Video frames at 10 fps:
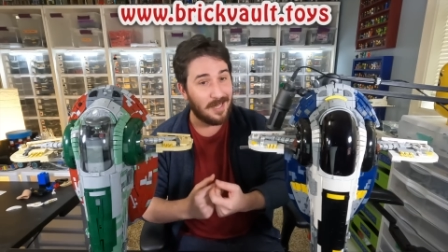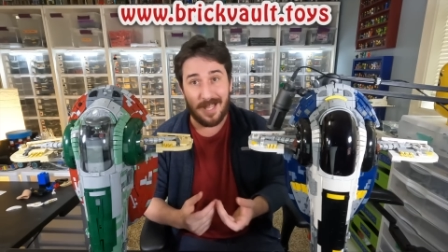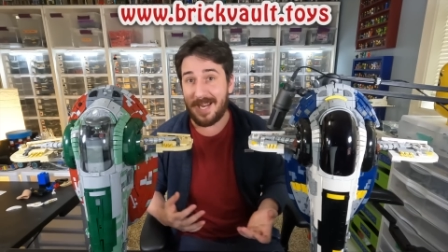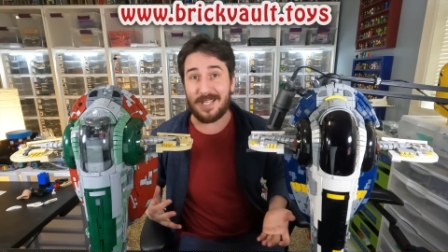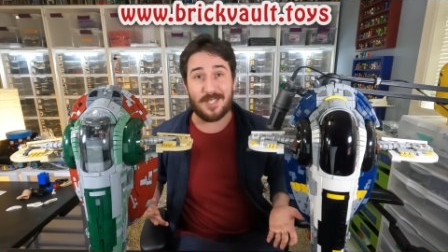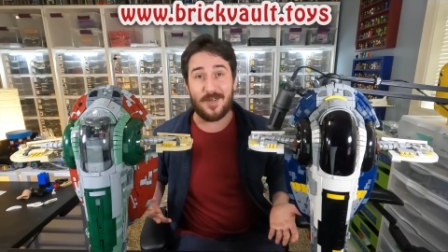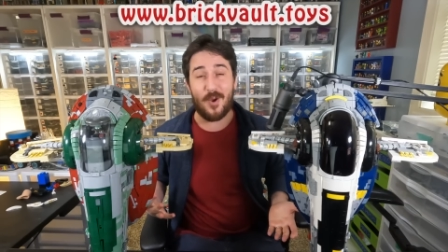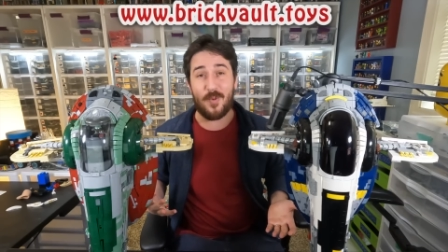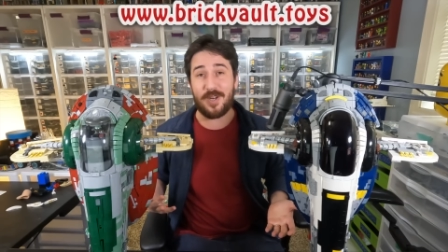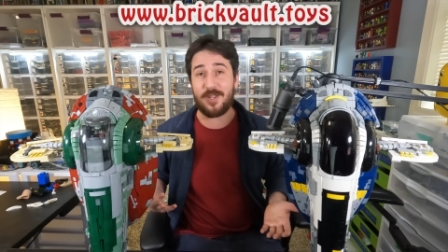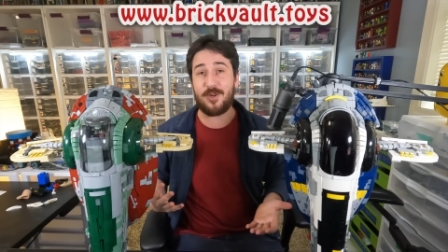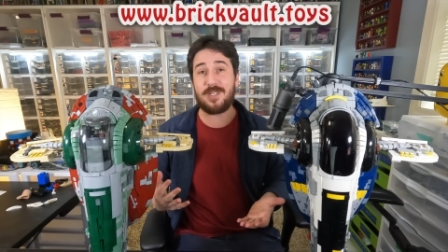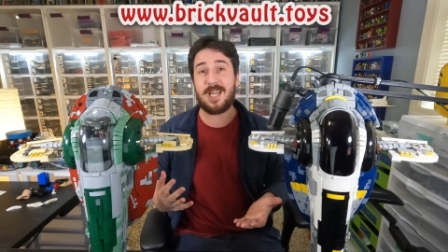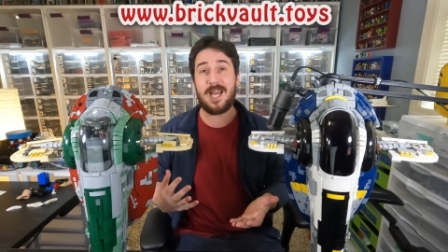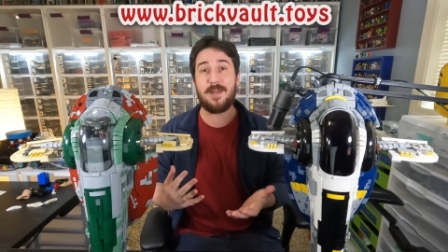Let us know what other
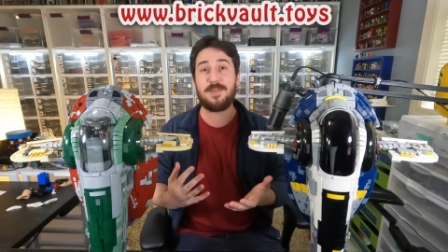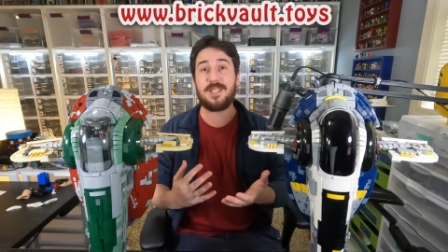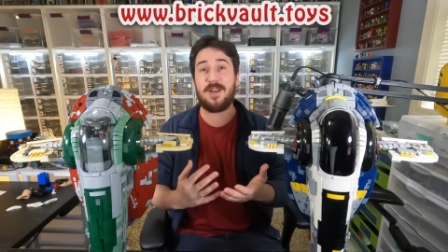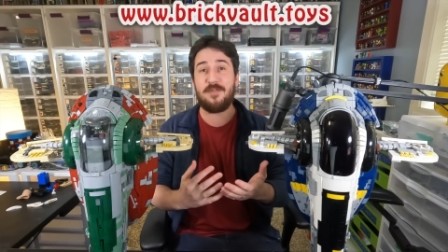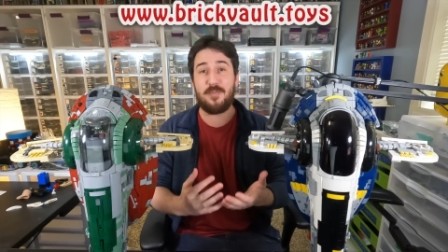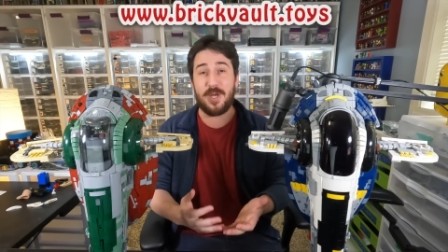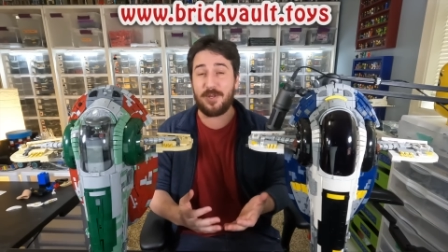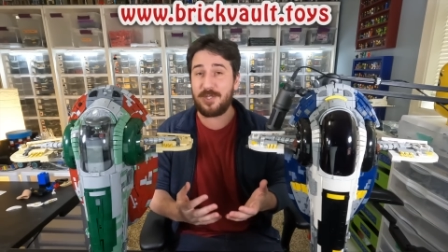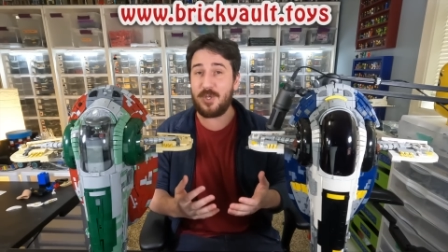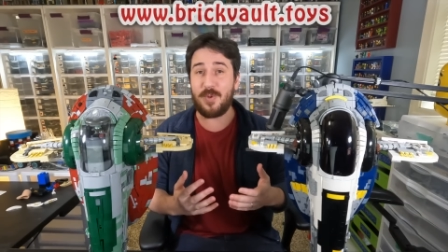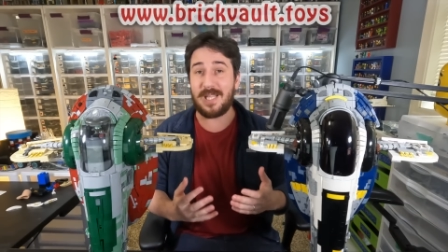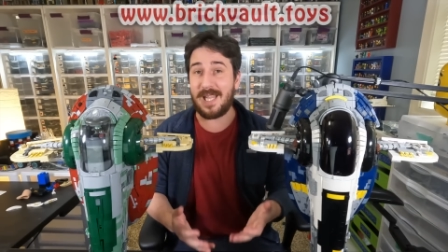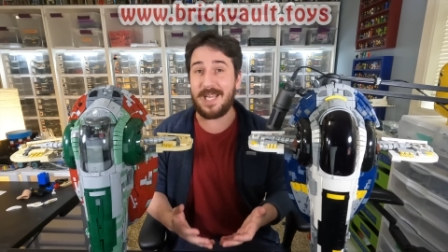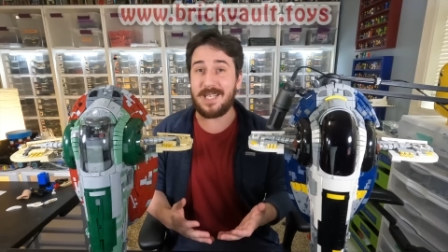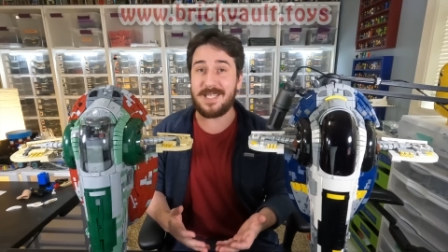types of builds you would
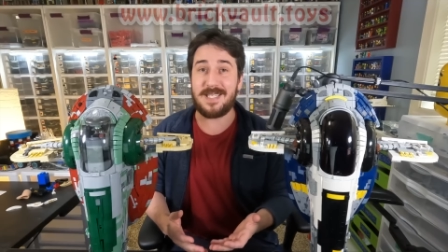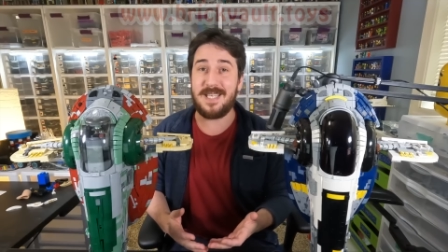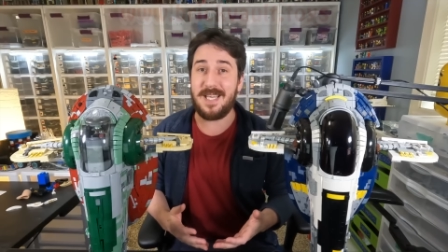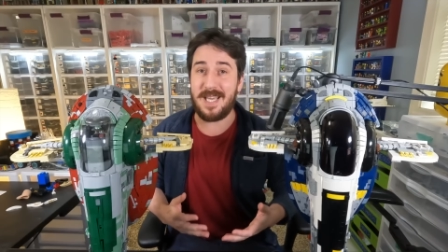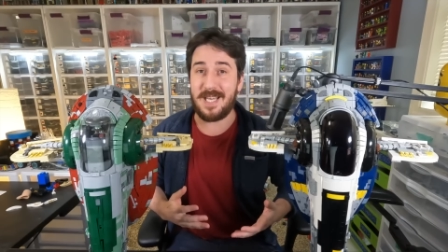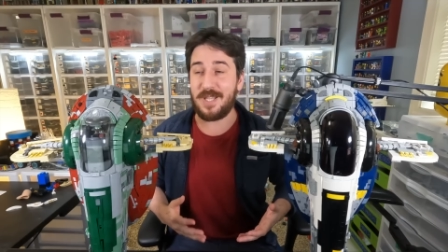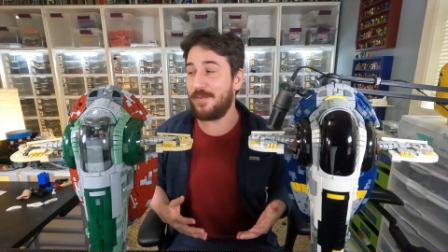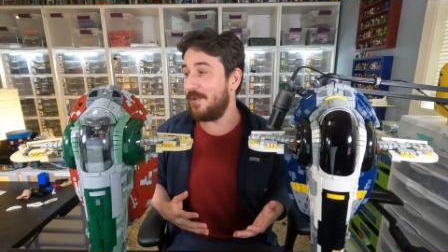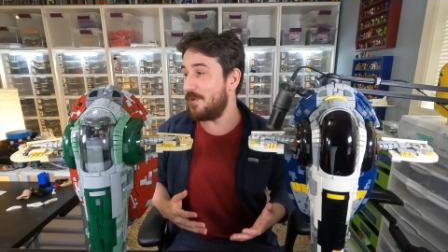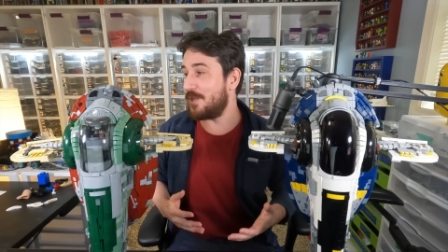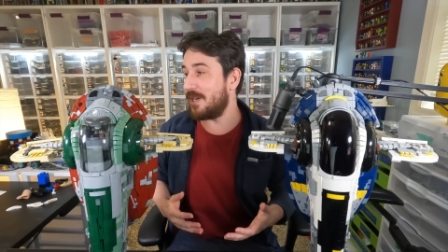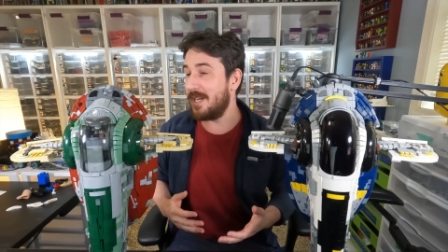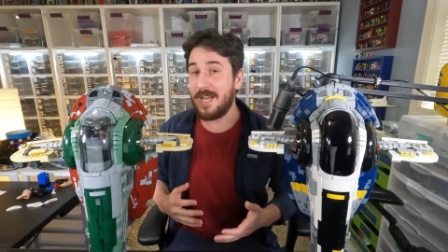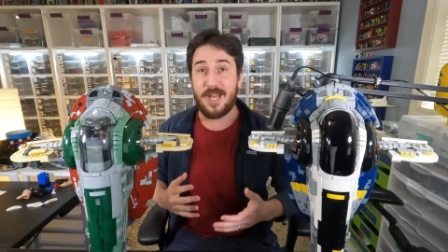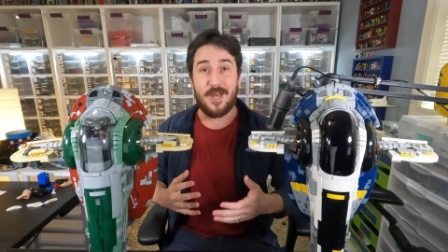like to see in the
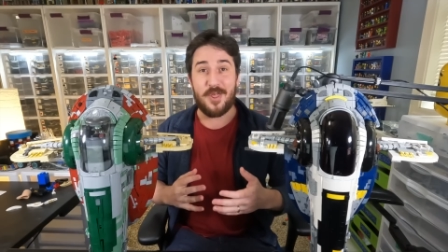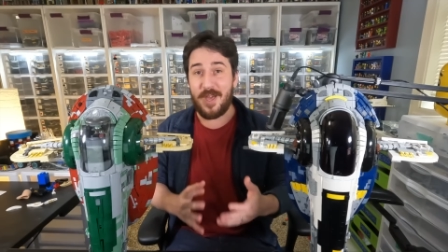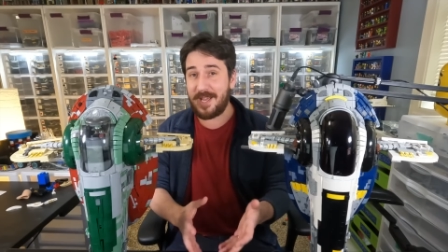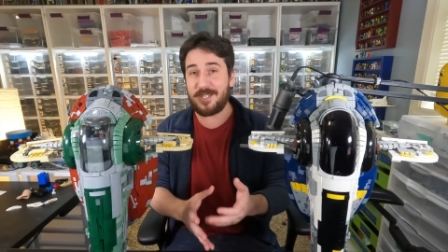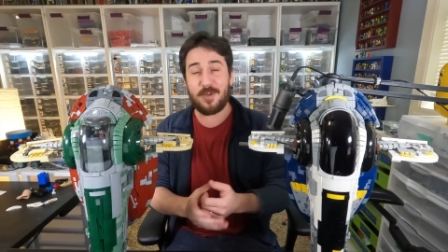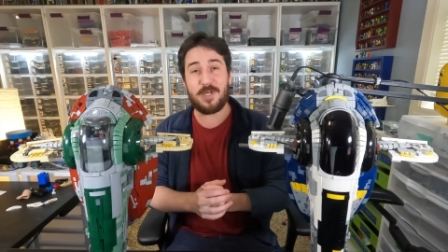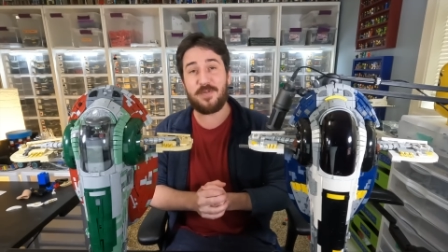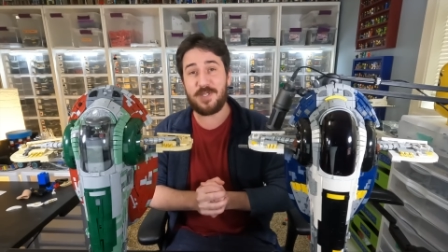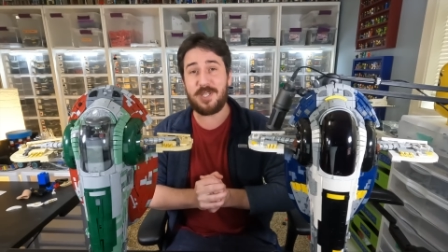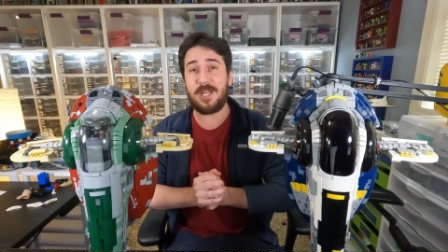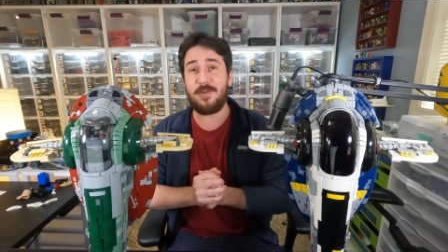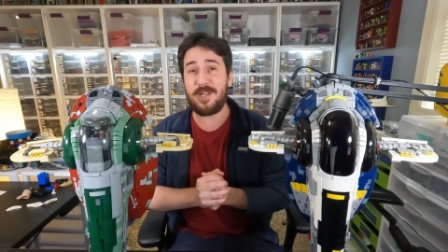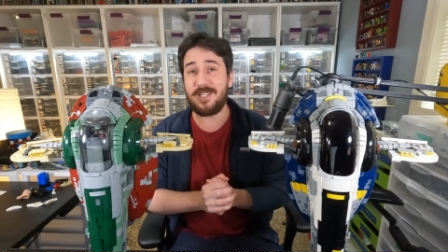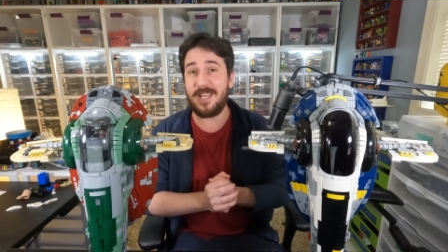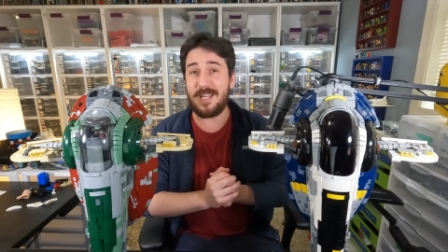future. Thank you so much for sticking
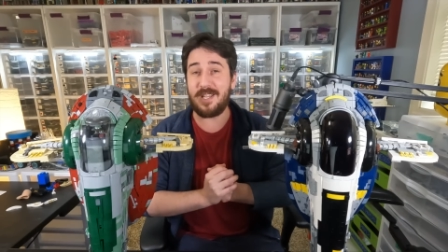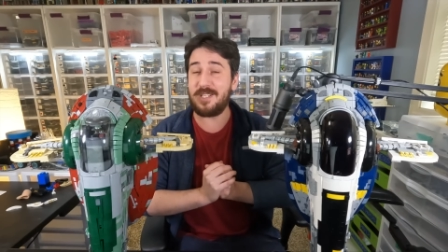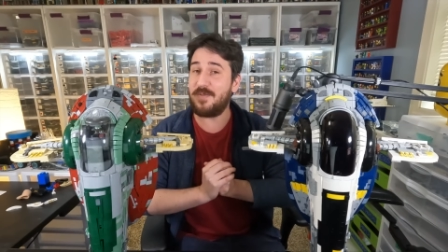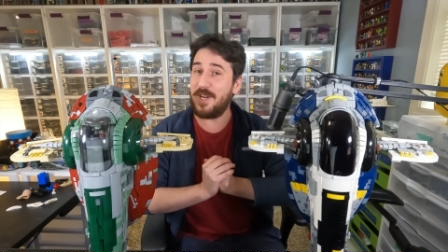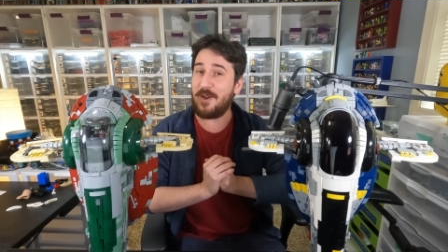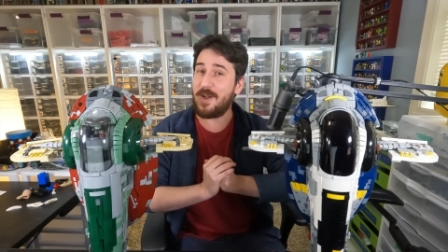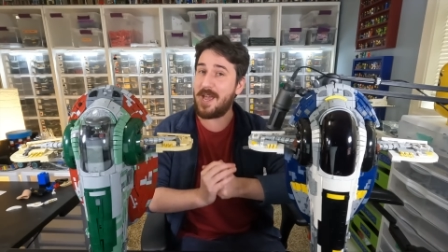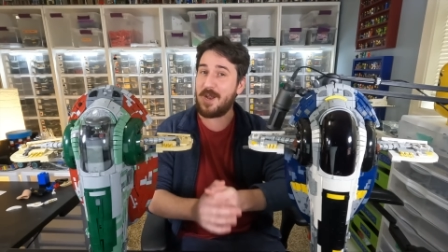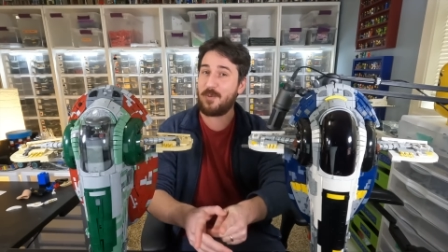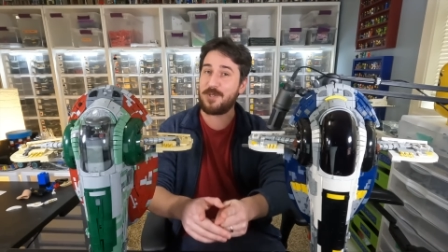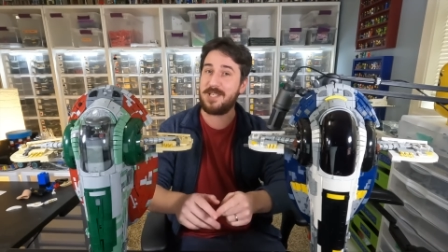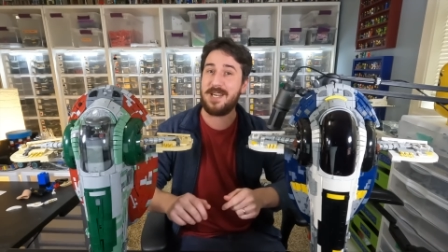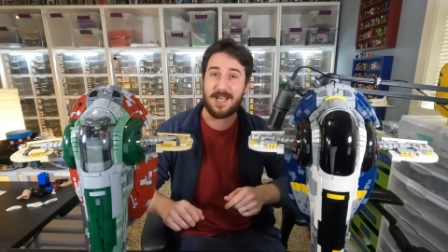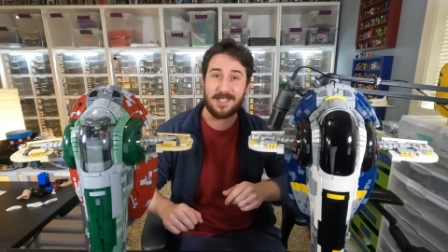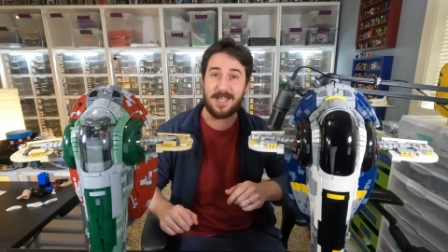around to the end of this video, and we'll see
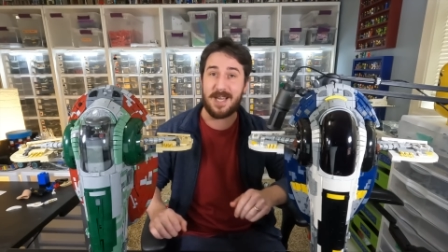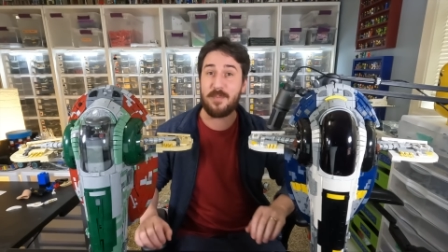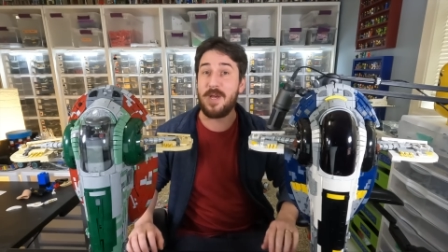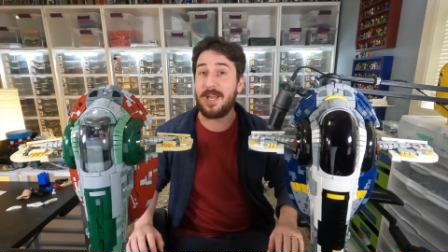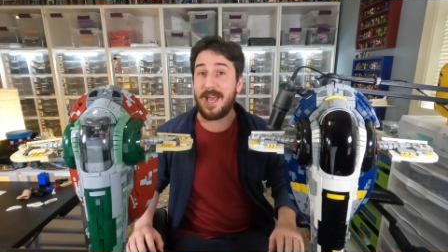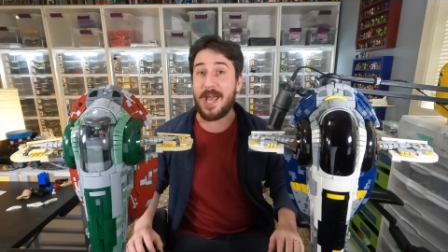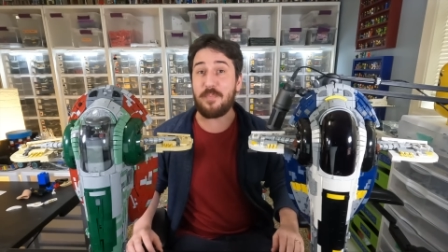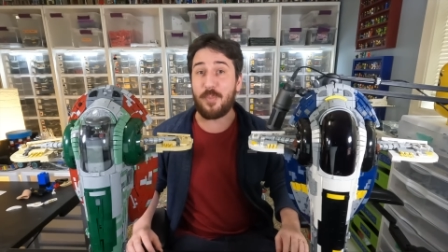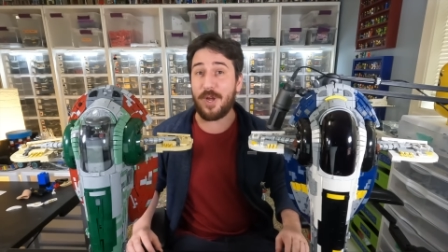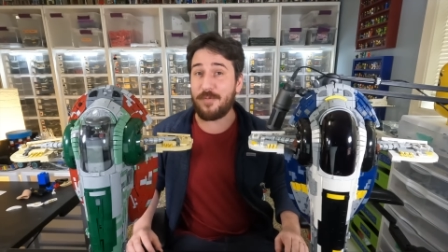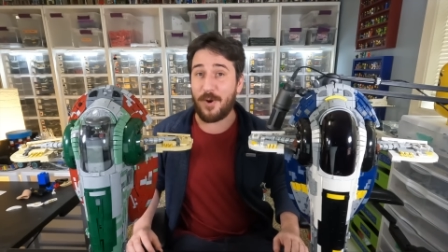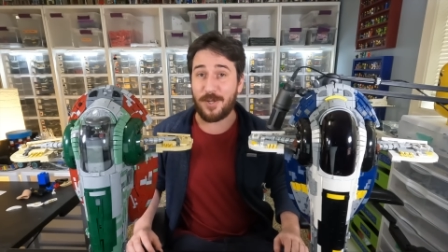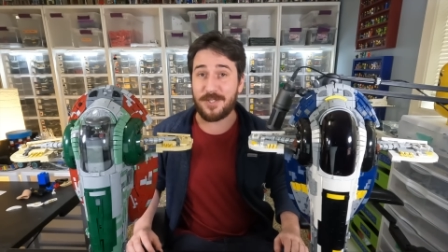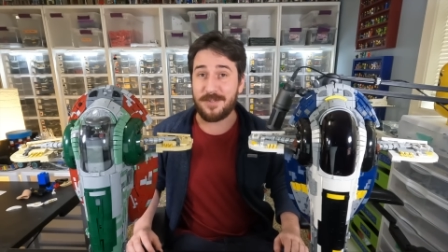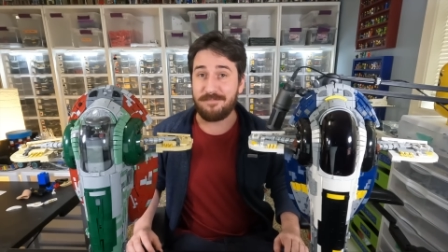you next time at Brick
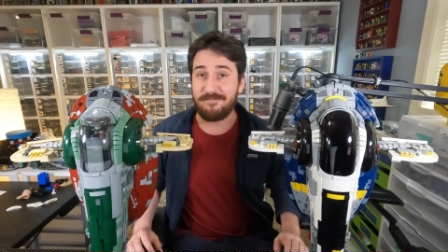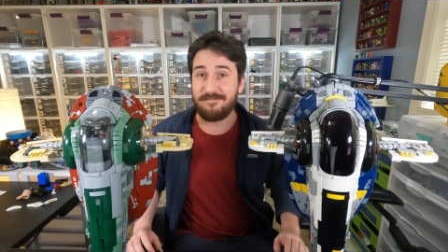Vault.